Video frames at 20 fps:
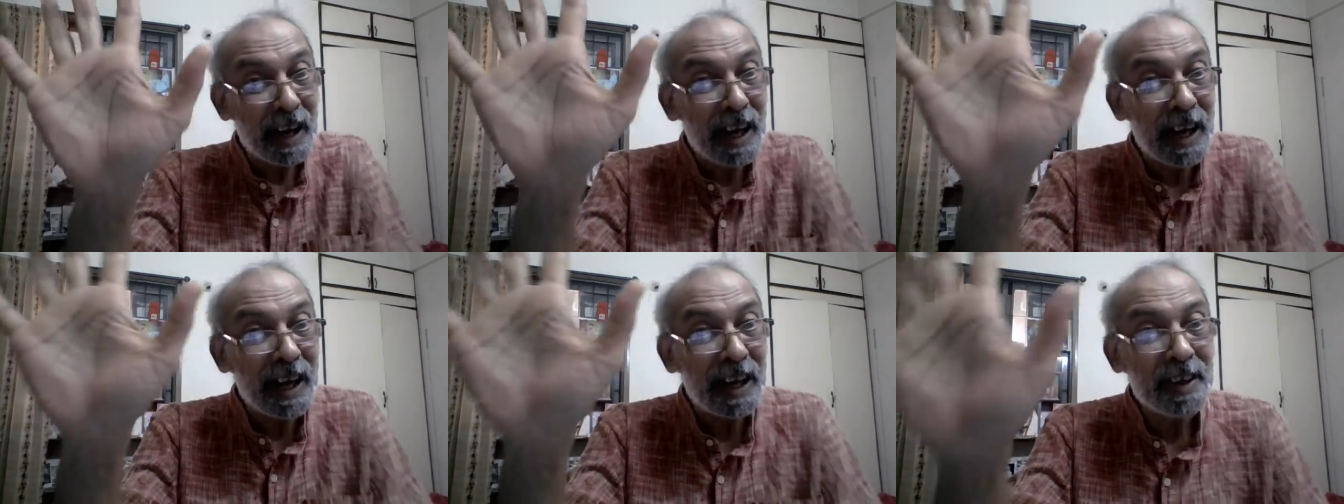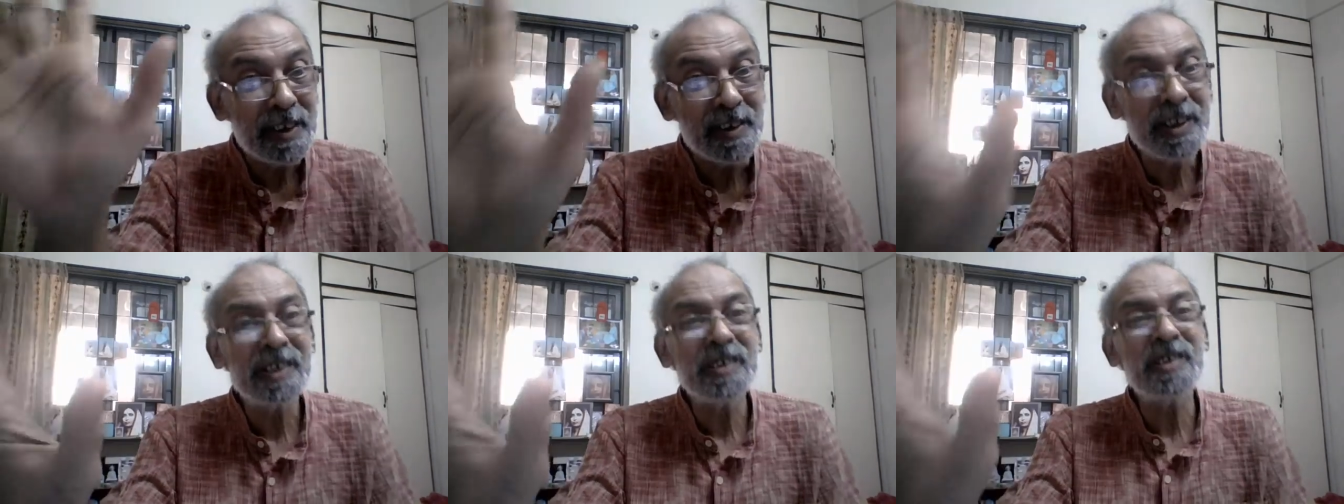
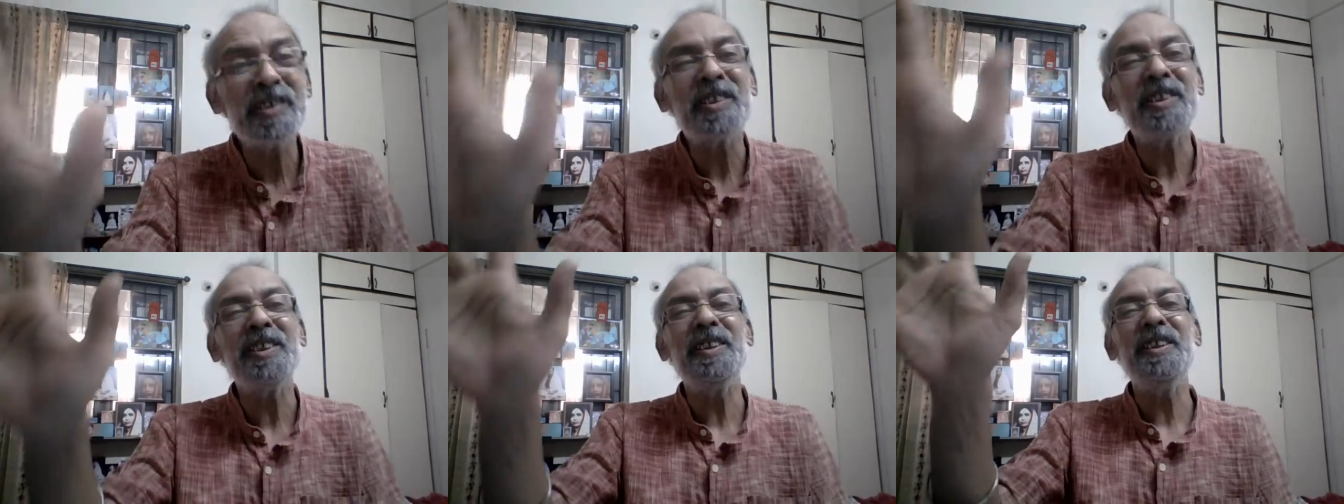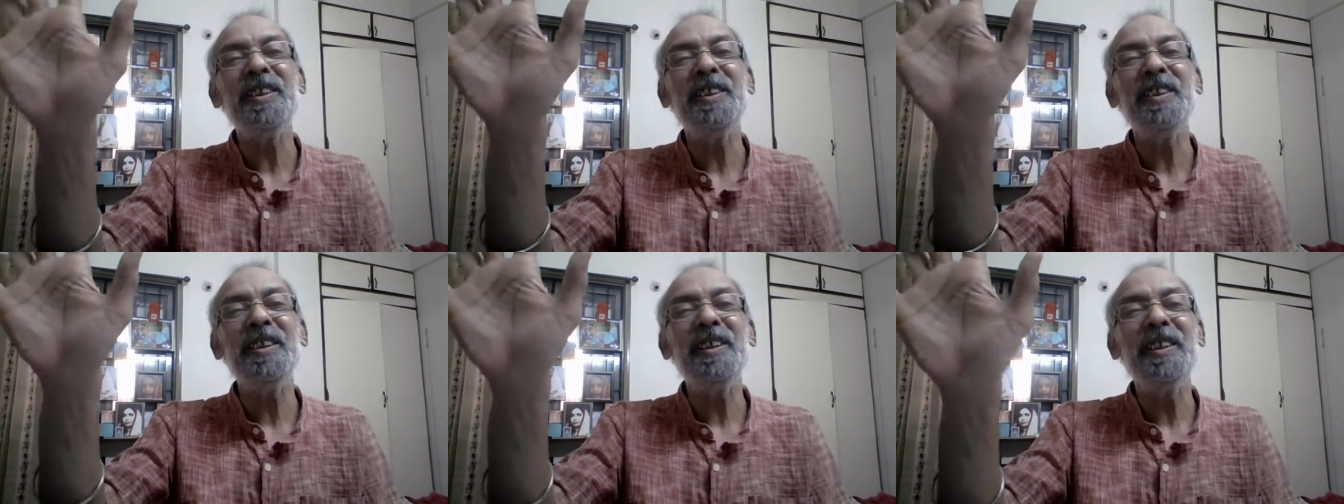and just
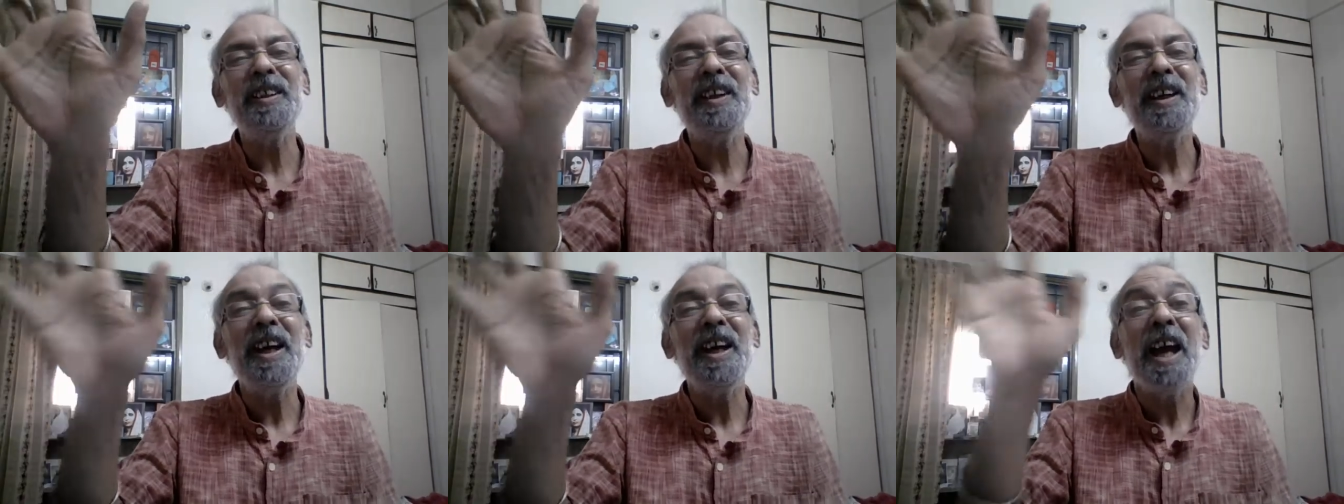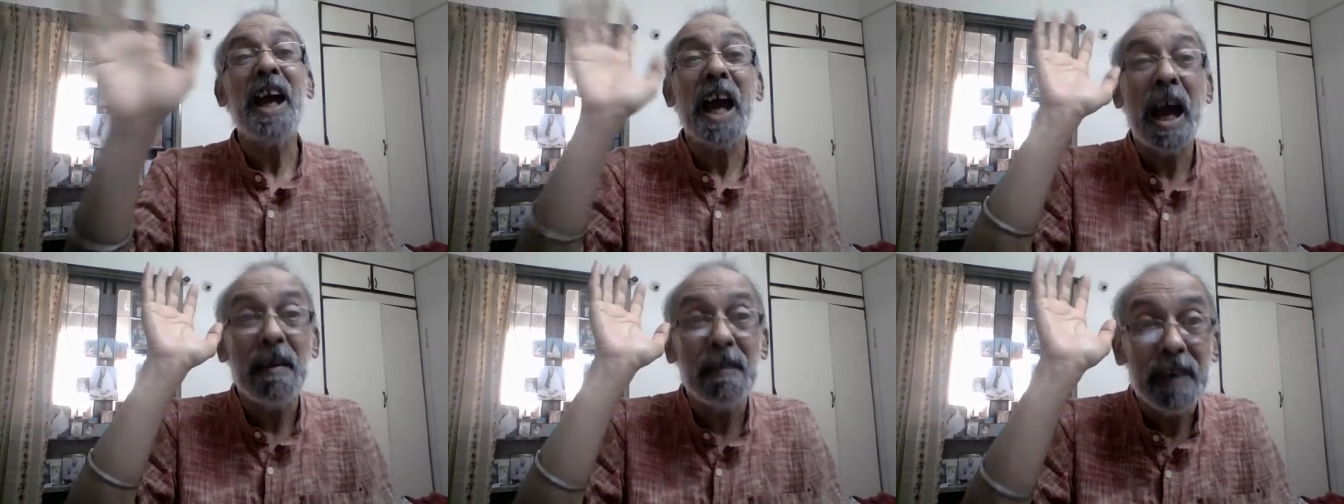
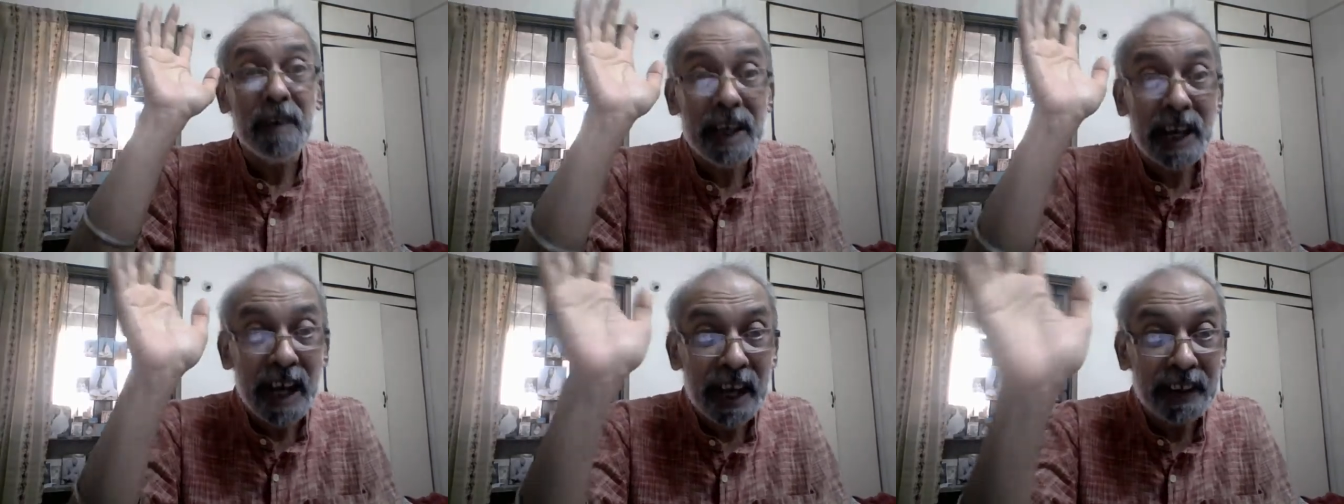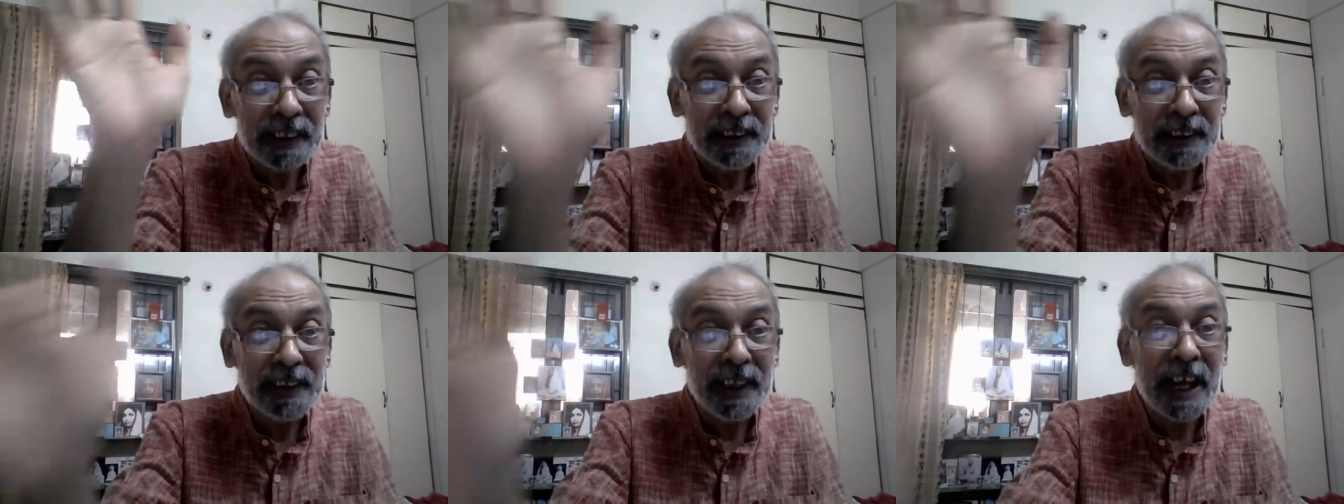having
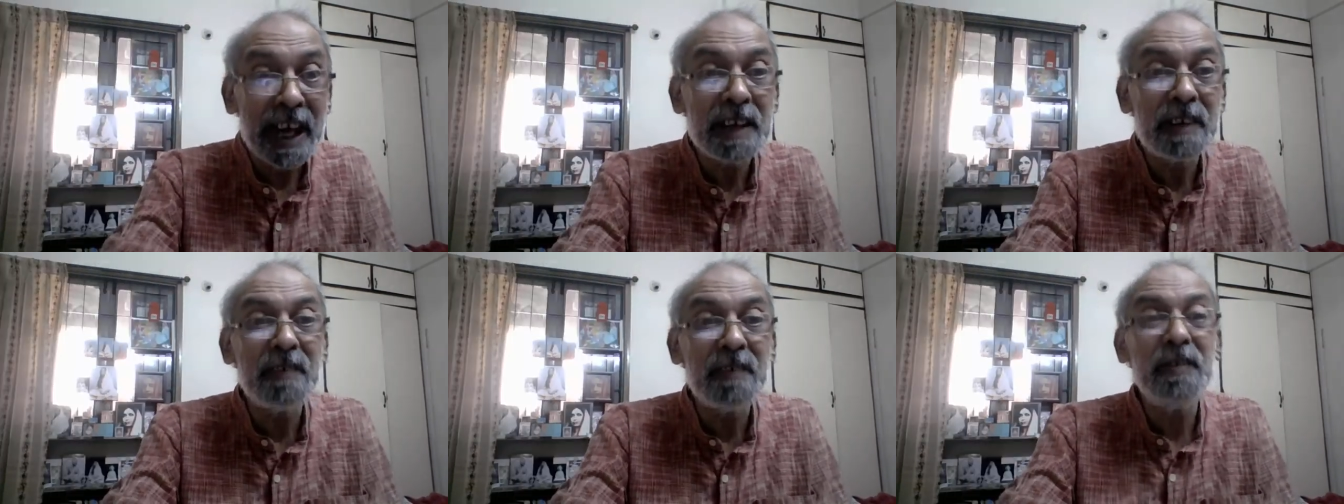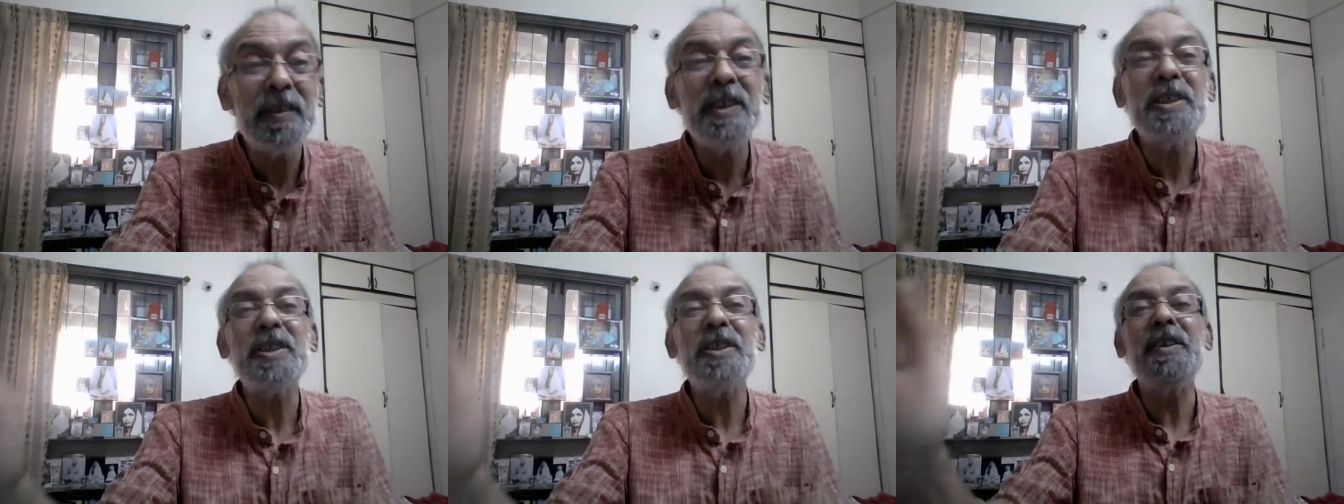had that
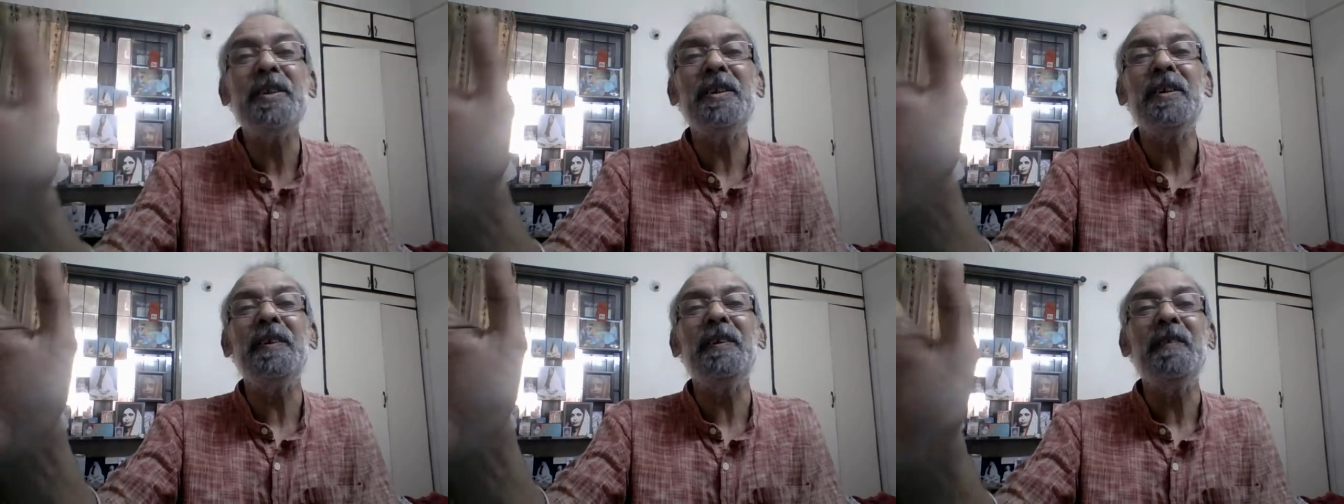vision,